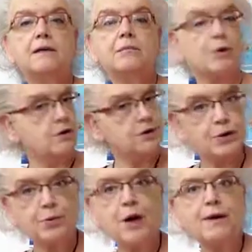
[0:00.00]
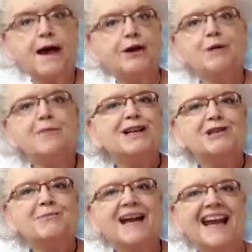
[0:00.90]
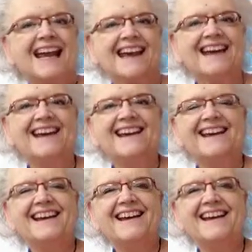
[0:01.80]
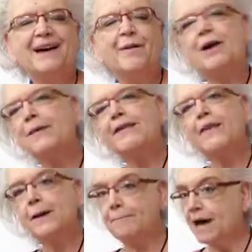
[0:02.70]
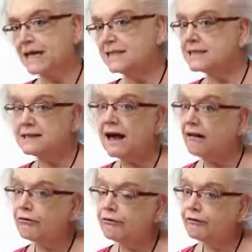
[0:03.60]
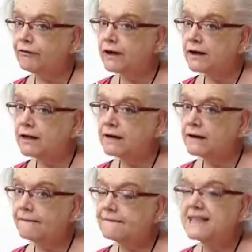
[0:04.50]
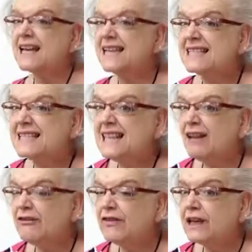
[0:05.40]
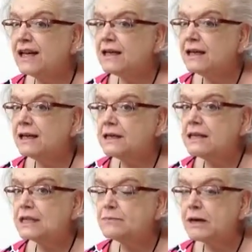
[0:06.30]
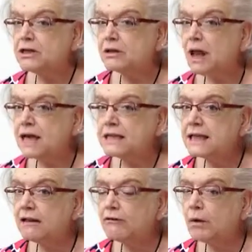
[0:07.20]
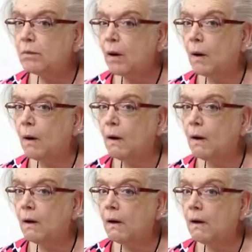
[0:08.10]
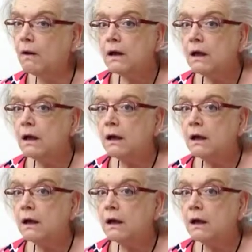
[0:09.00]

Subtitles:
Personal pronoun. You bet your money. What about the myself? It's got self in it. It's a specialized telephone pole.